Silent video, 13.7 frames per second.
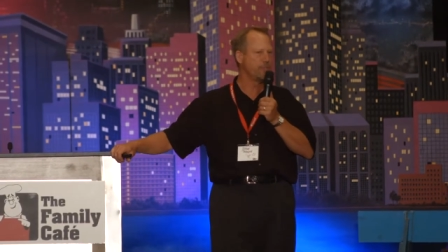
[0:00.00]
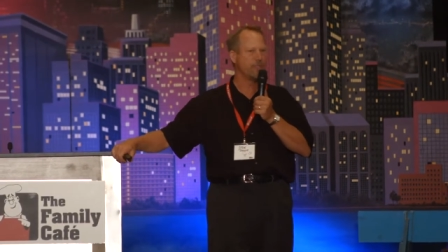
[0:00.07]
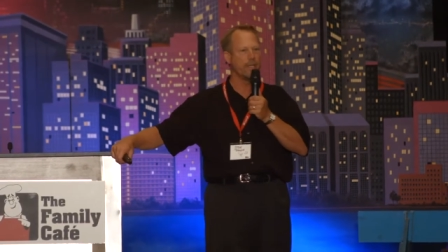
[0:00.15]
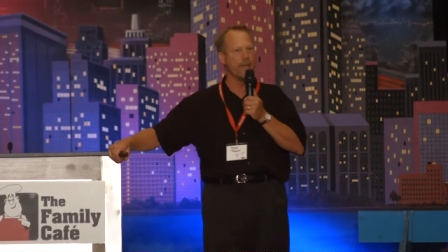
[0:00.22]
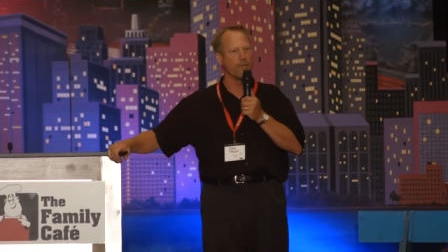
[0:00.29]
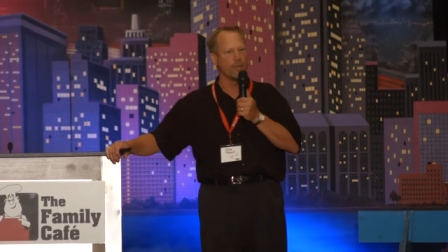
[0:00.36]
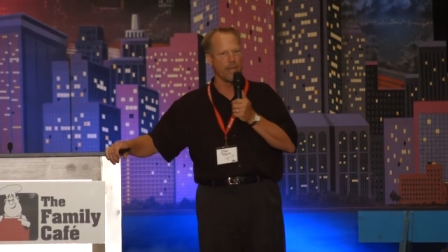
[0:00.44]

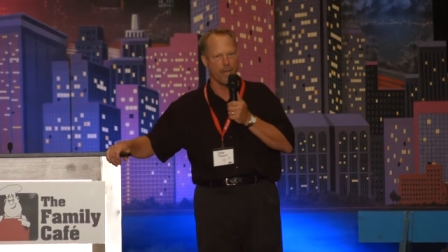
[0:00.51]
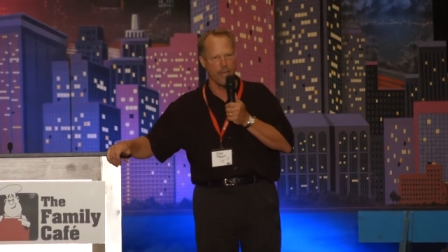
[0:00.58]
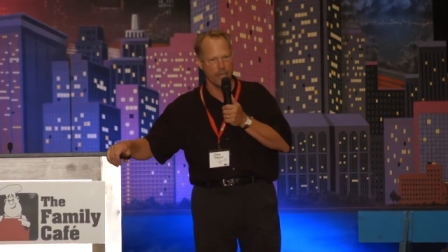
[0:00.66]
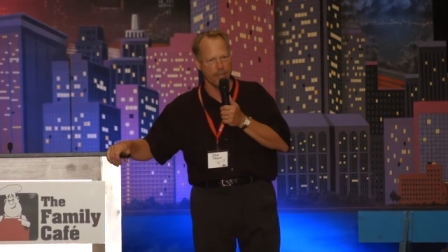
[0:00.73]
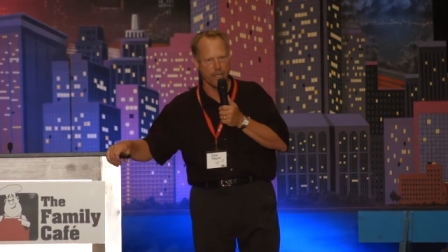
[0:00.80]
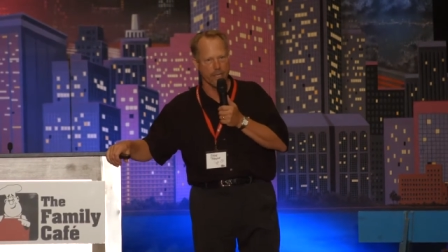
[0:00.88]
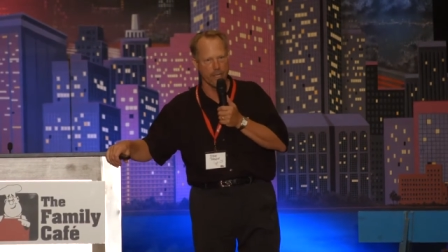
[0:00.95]
She'd never done
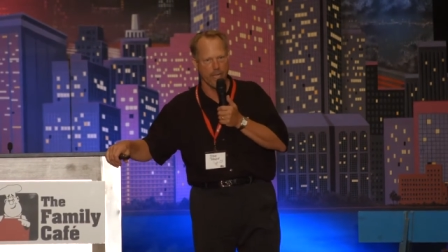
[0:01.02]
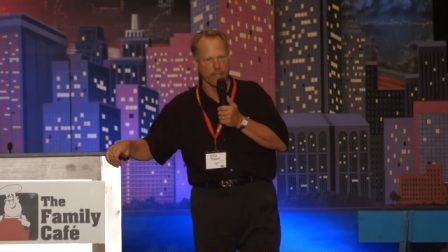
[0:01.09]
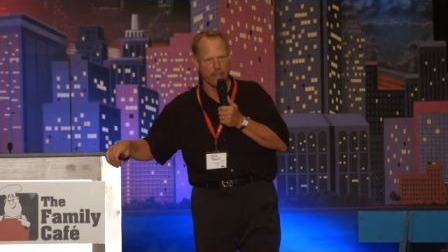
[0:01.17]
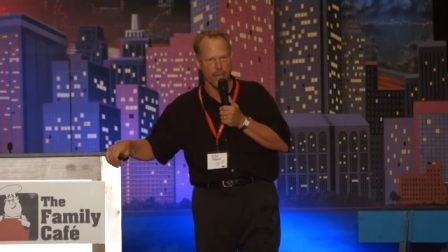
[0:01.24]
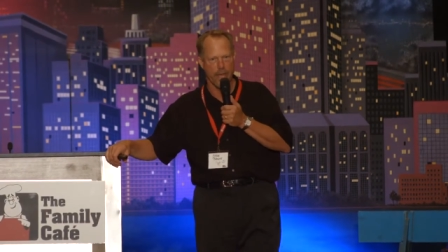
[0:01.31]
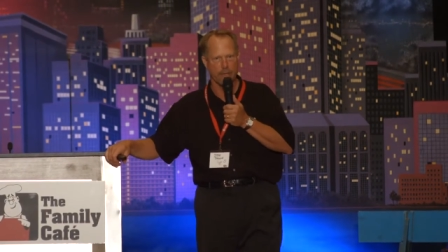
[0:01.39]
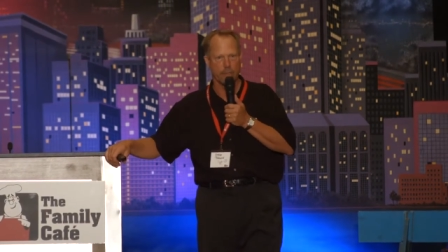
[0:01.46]
anything
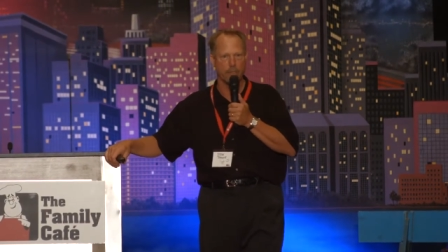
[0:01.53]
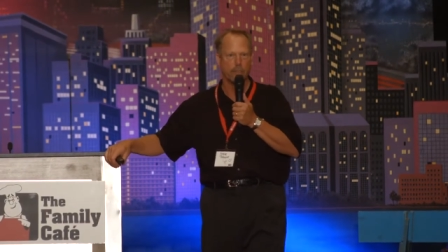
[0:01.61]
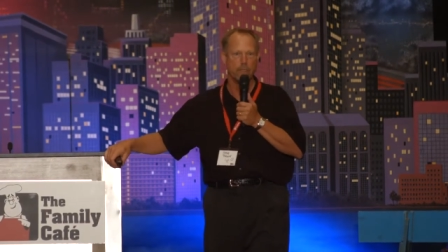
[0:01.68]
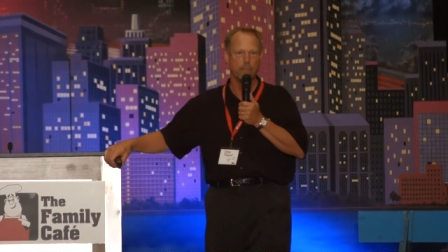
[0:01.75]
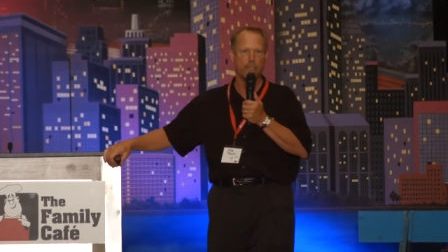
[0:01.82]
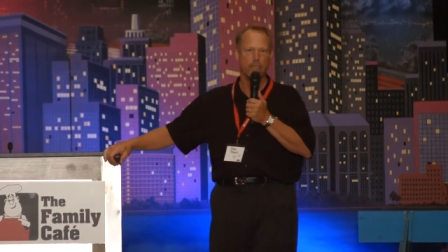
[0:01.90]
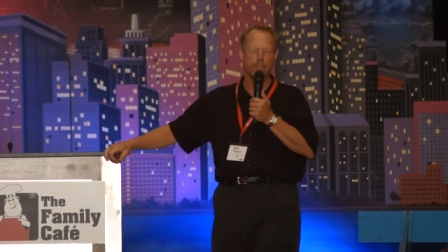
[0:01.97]
like that.
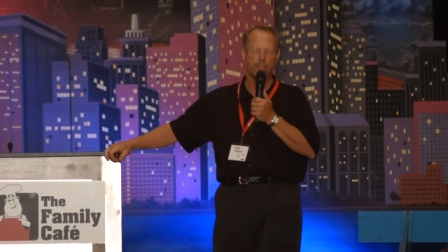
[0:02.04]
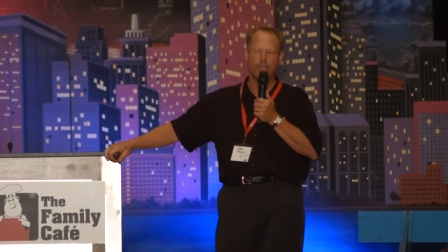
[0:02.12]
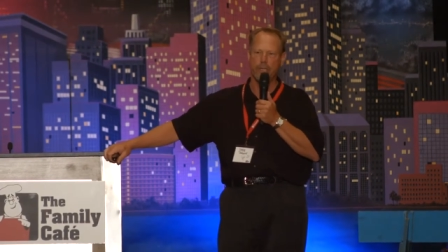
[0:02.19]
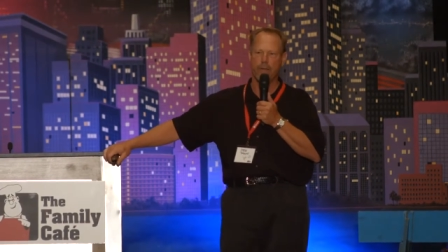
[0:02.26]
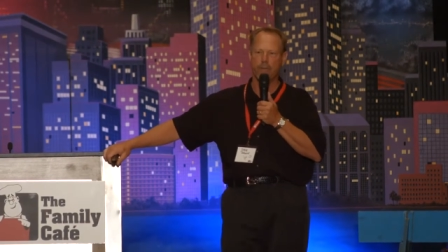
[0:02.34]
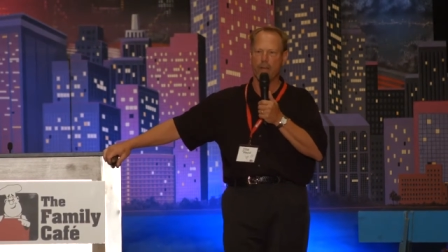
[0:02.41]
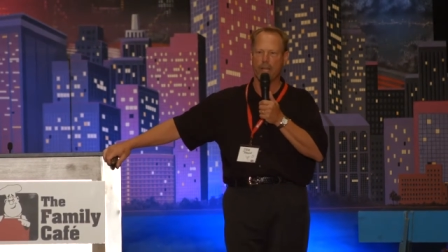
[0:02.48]

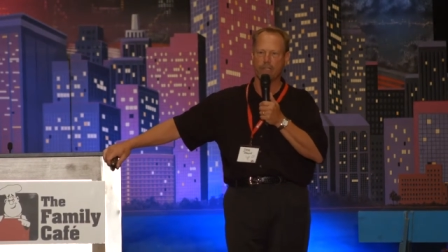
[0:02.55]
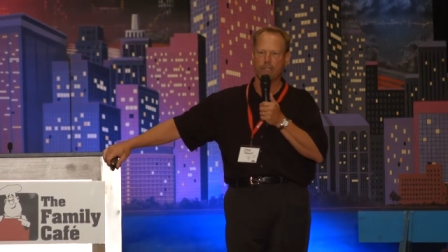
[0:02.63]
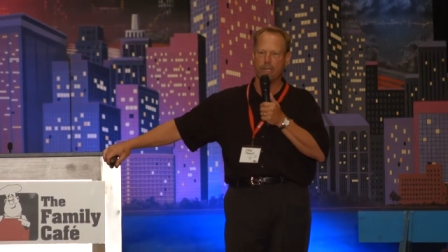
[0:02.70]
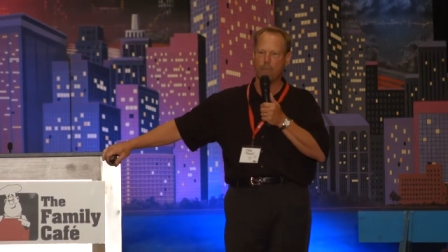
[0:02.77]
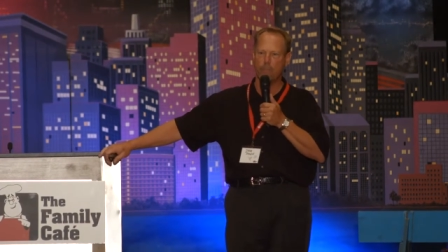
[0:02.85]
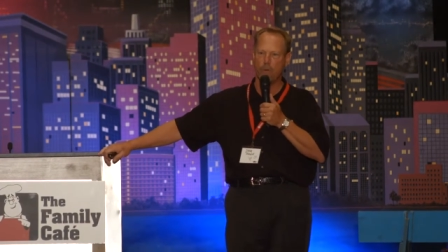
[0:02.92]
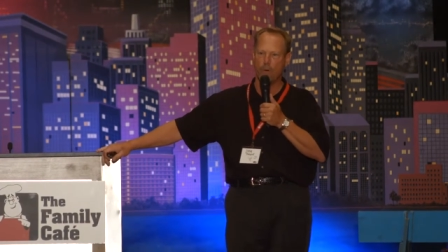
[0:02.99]
She'd never had
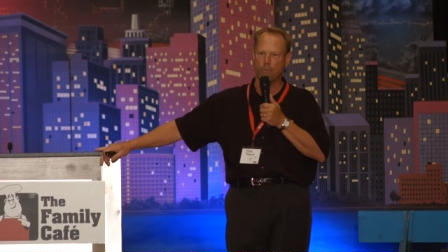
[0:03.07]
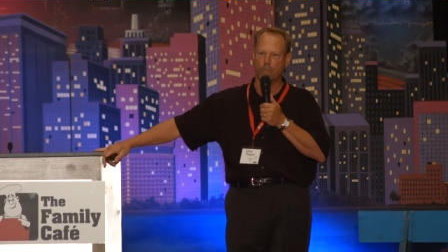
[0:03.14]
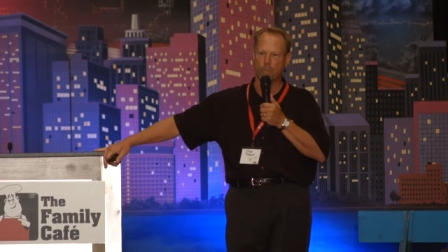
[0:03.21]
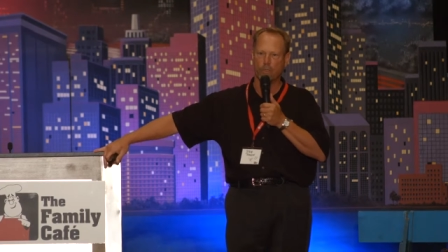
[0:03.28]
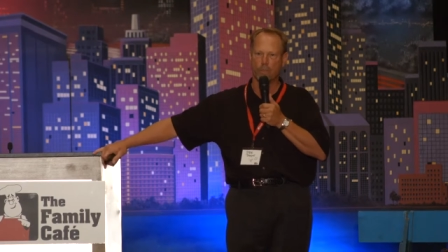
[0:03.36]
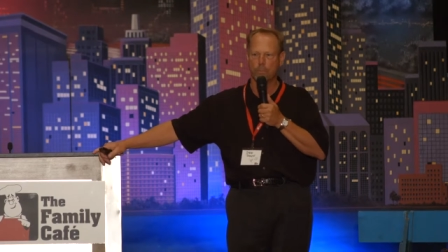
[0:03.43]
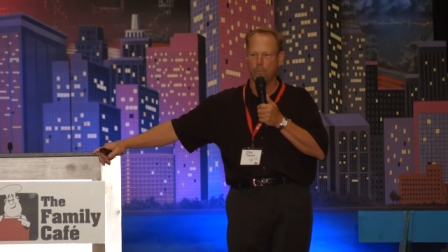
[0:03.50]

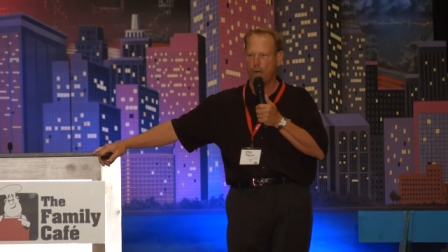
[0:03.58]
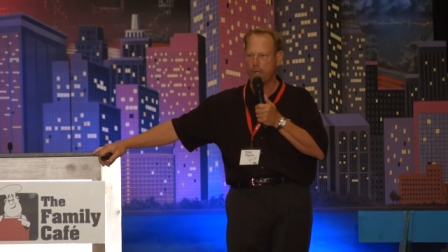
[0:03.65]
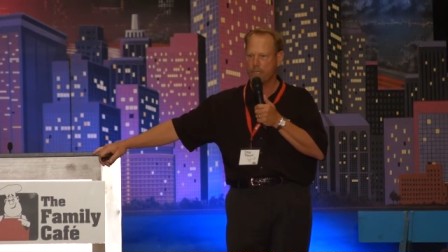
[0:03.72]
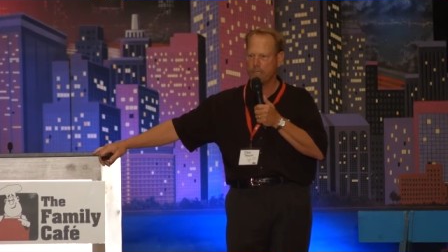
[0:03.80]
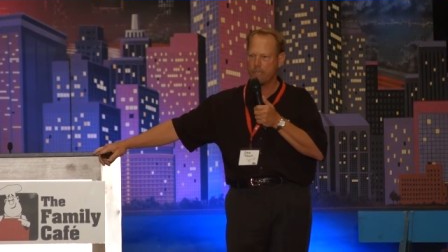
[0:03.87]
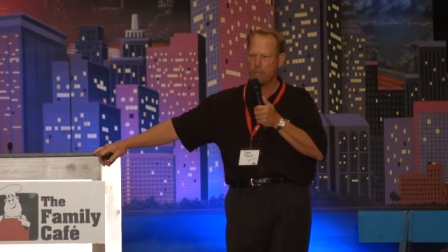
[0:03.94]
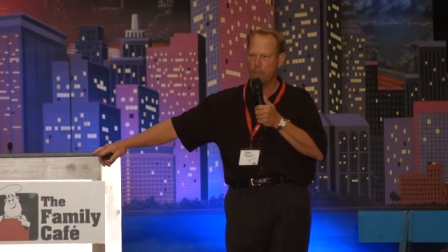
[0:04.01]
sleepovers or
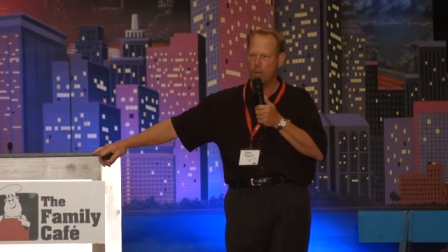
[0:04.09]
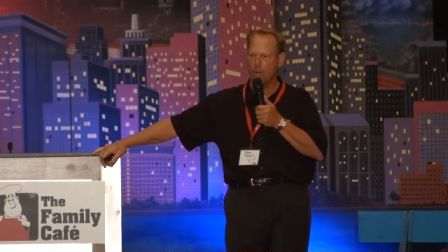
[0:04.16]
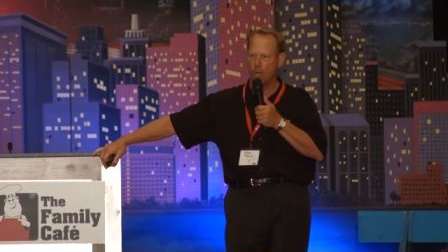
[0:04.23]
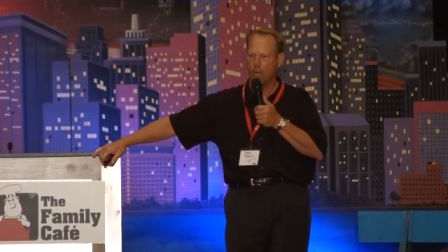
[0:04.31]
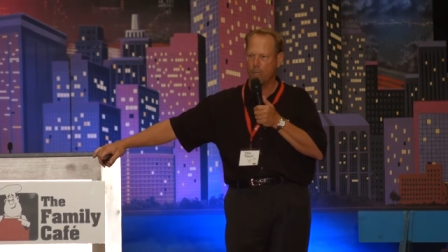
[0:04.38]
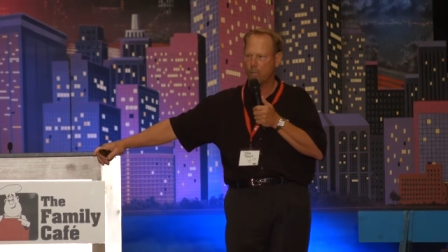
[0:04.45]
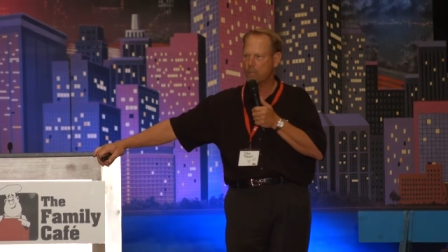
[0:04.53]
parties at the
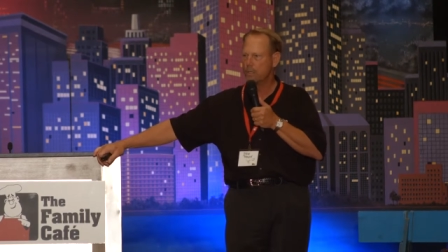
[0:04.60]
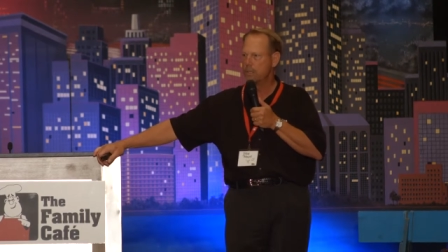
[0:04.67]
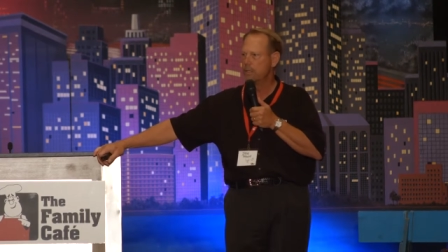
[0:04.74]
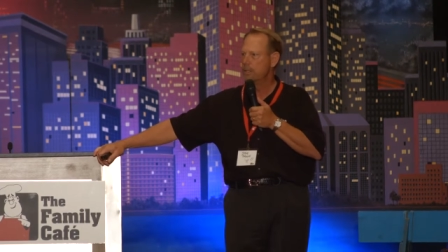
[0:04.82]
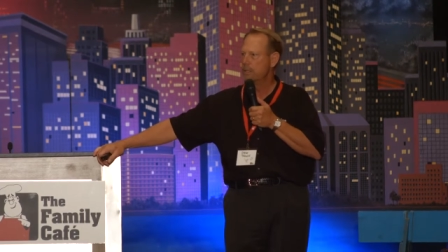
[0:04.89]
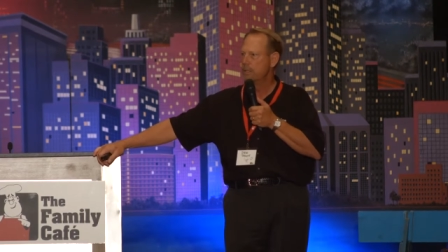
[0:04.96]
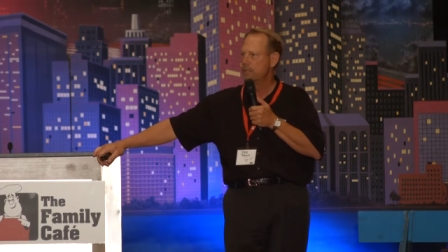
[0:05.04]
mall.